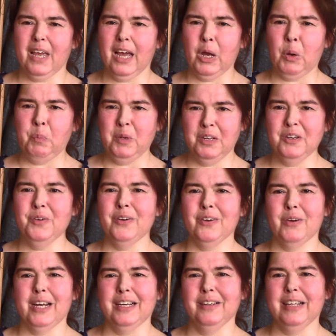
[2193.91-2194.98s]
I hope you're doing
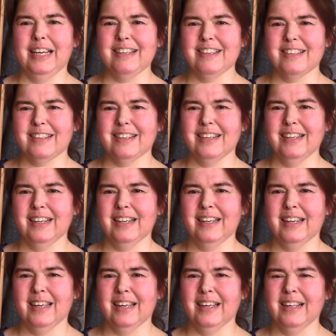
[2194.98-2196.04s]
well, Esther,
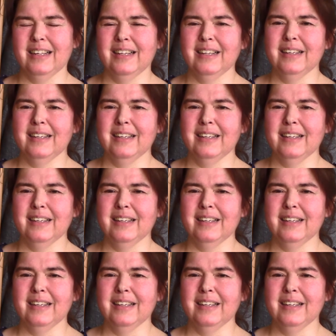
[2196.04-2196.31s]
and